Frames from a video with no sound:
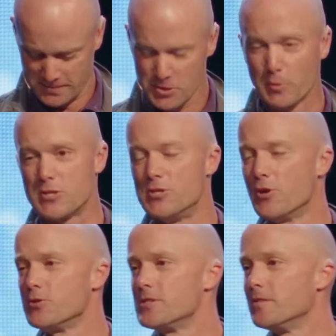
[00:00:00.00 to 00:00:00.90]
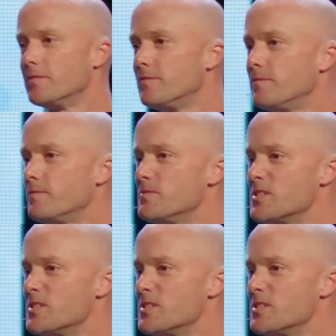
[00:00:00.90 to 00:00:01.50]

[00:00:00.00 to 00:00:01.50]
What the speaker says: to which Joseph